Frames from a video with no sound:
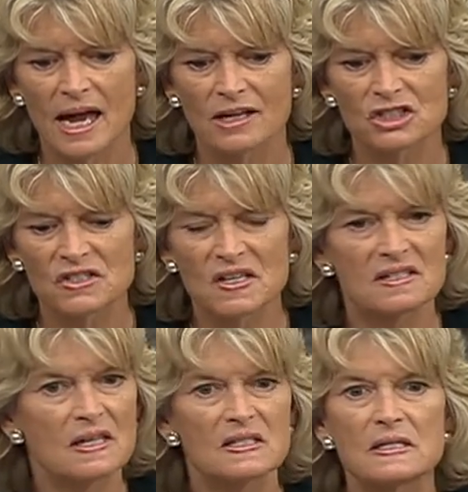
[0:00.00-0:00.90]
and she says
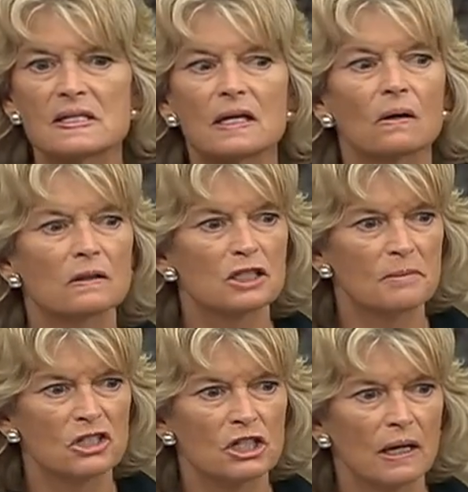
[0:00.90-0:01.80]
this is the
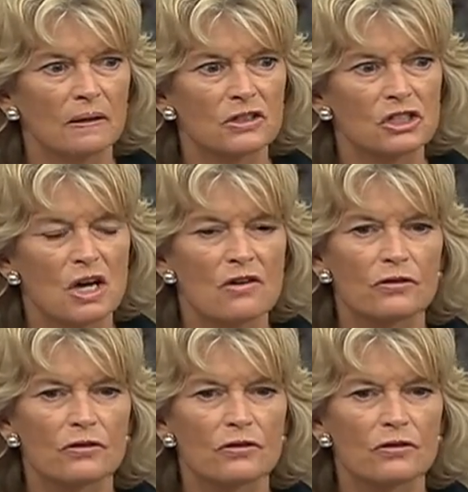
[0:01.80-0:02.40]
ultimate challenge,